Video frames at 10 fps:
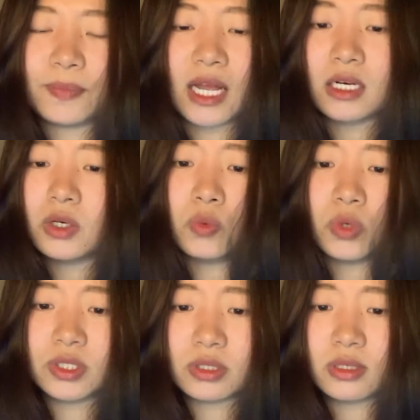other
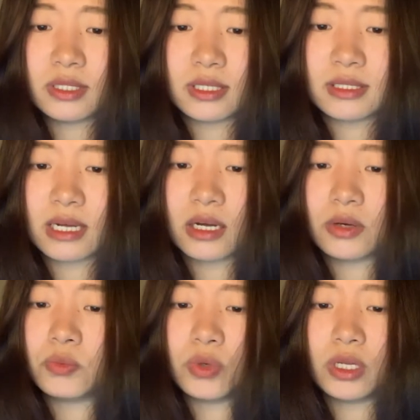resources
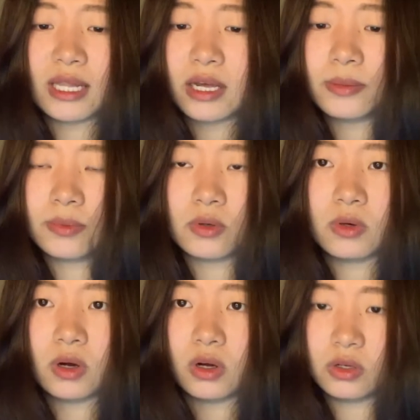are
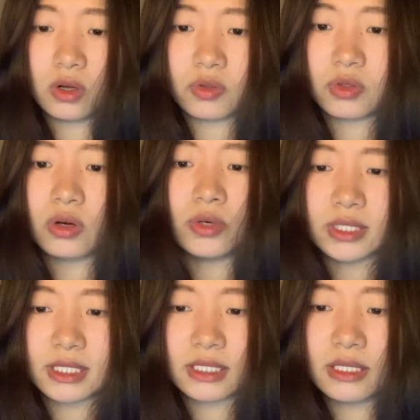reliable or
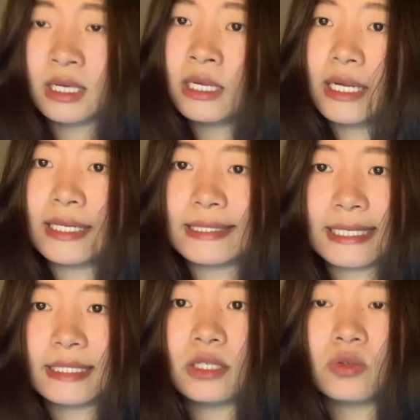authority. It's
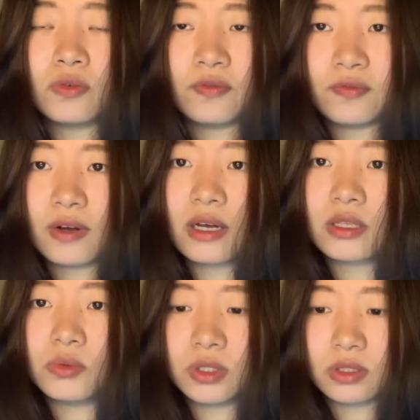easy to find
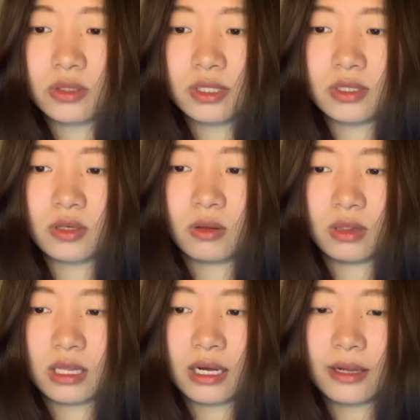the resources
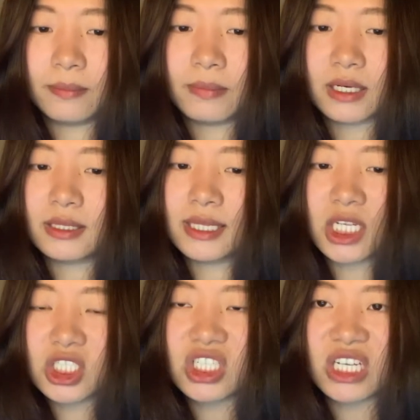online, but
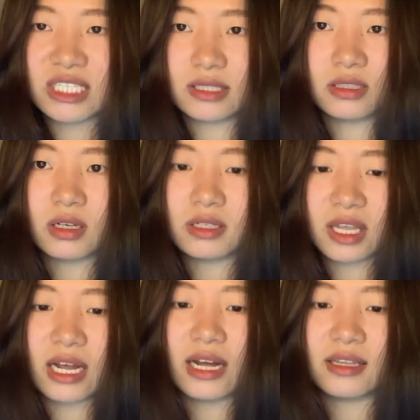teaching is not
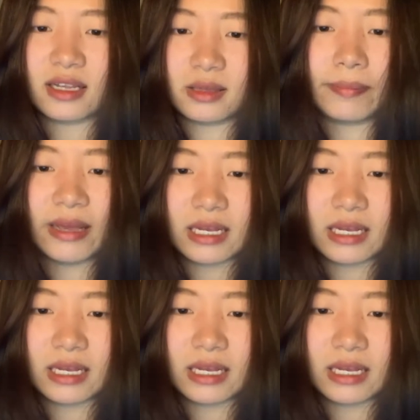cut and